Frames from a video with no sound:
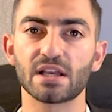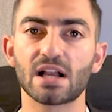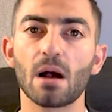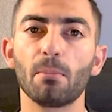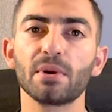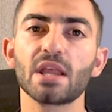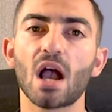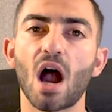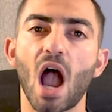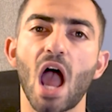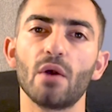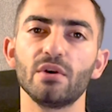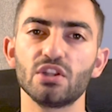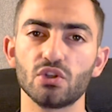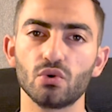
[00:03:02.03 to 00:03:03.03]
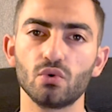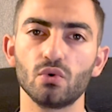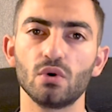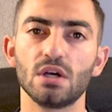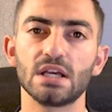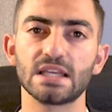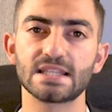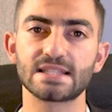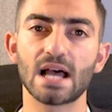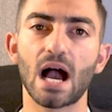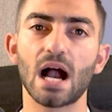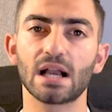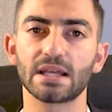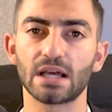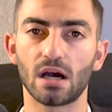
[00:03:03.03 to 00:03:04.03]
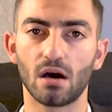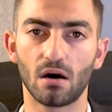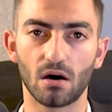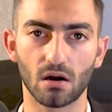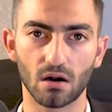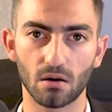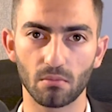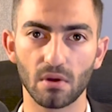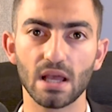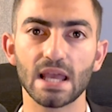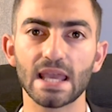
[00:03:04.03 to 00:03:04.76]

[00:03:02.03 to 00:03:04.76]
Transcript: company hiring you is not going to harm